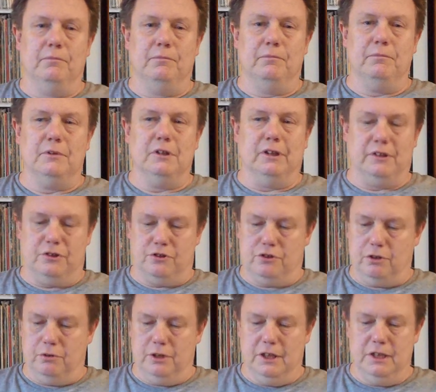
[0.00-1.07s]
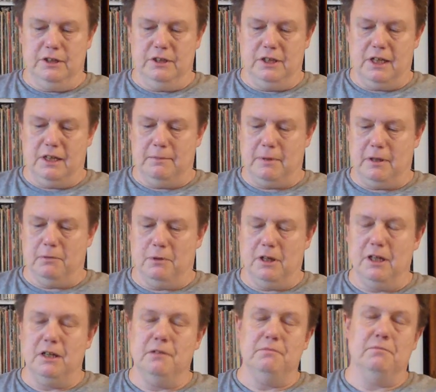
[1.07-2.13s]
We'd like to show these and get them out of the
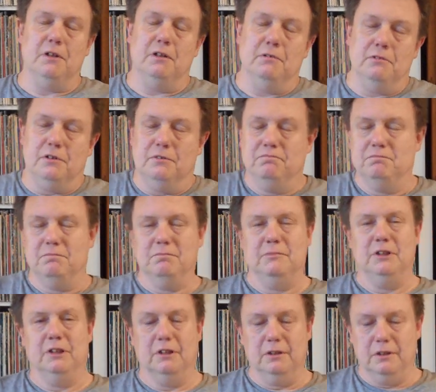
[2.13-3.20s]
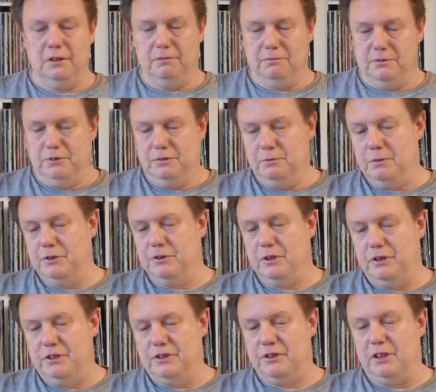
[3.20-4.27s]
way, and you know, once I
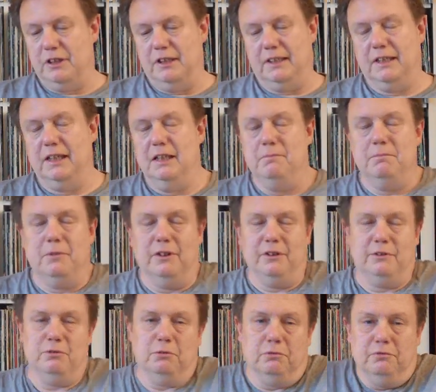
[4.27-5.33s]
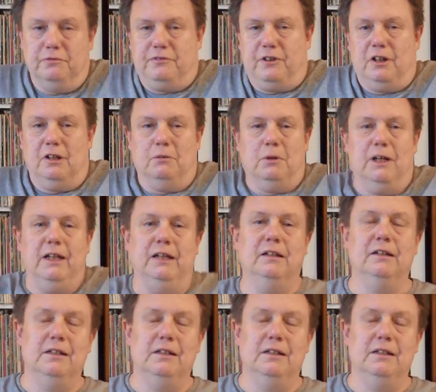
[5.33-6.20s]
decide to keep, I shall file away.